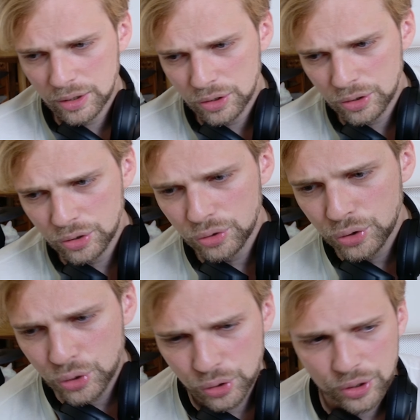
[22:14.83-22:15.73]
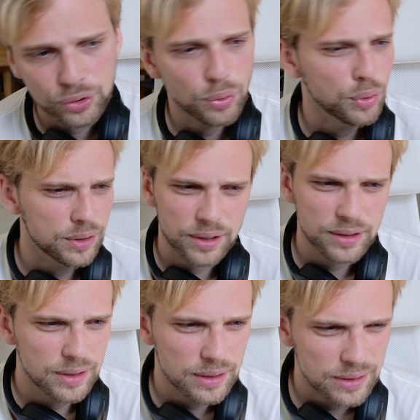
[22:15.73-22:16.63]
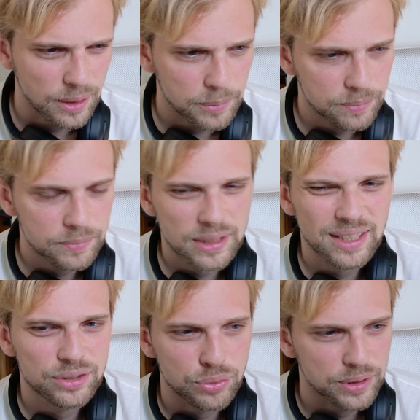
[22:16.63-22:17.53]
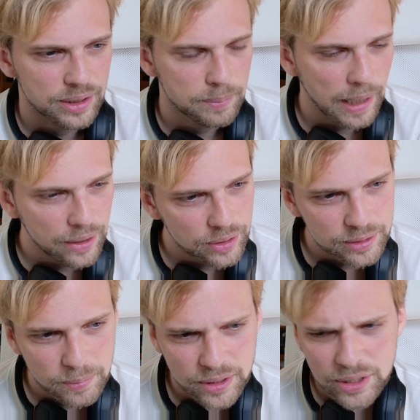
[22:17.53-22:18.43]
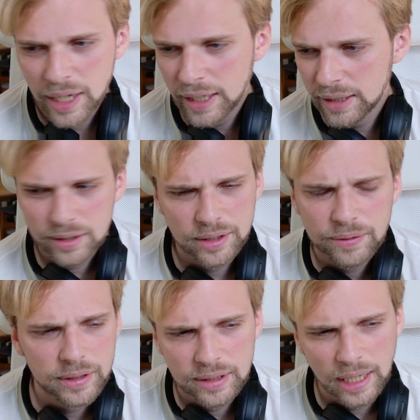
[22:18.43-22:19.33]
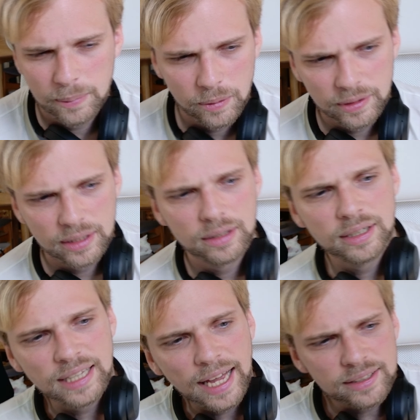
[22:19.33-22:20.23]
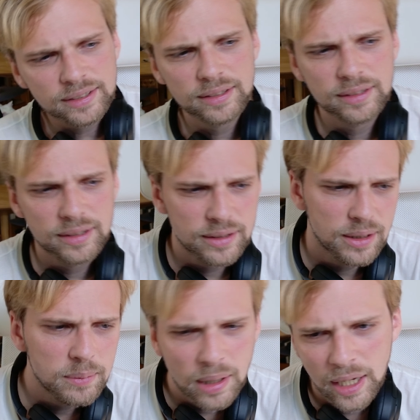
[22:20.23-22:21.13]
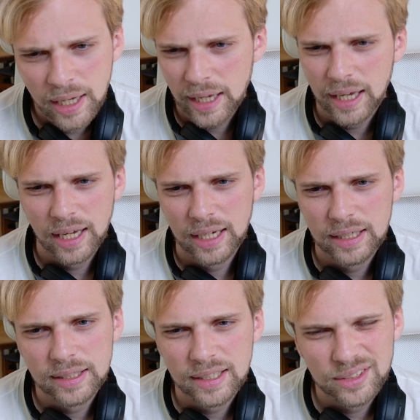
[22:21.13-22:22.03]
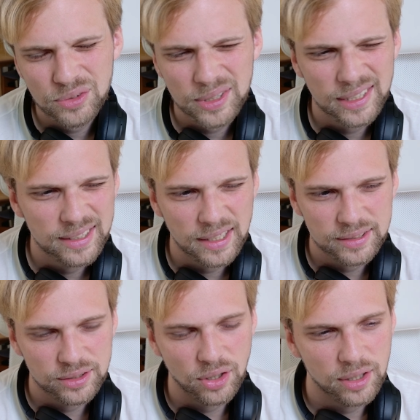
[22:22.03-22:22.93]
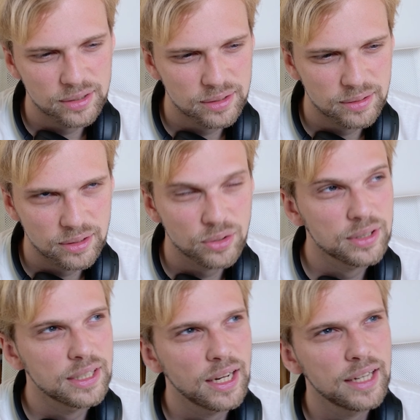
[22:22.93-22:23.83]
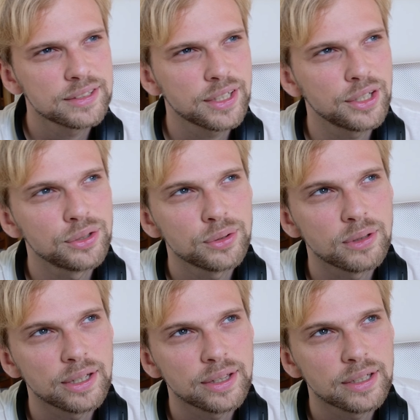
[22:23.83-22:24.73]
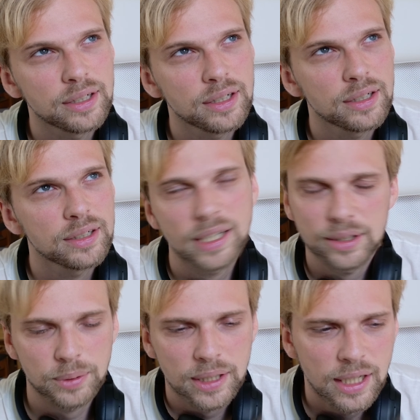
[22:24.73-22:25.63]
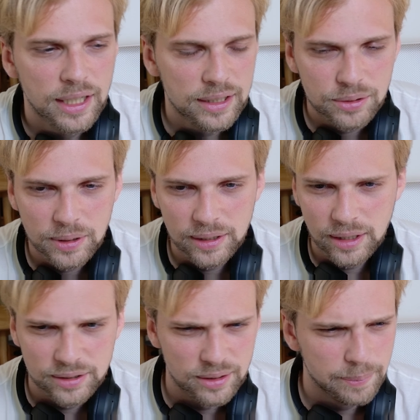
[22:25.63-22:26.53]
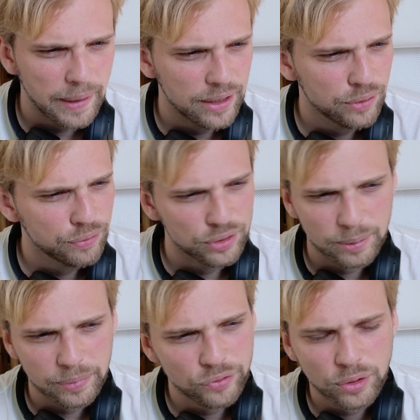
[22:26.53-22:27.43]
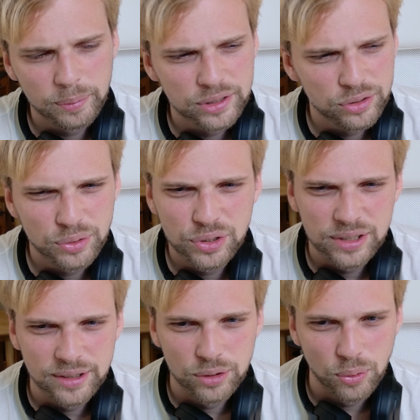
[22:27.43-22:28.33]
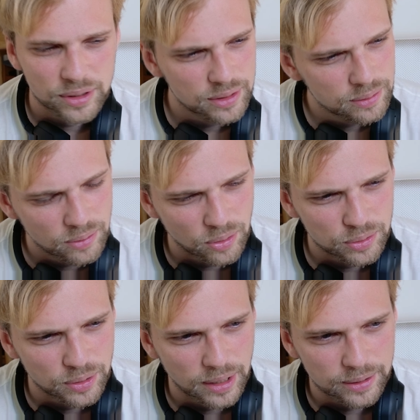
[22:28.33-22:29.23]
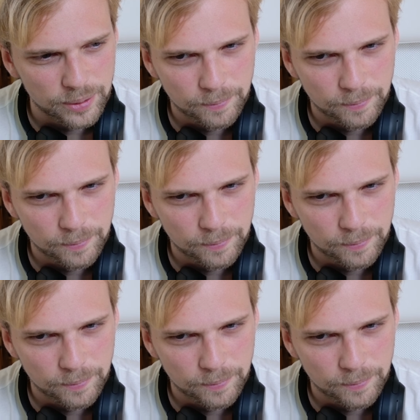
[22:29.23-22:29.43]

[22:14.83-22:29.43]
you should ignore this number. It doesn't really matter as much. It's a different type of a class system, and it really does not, or SKU, I think. Anyway, it really doesn't matter for the performance, so you just ignore it altogether.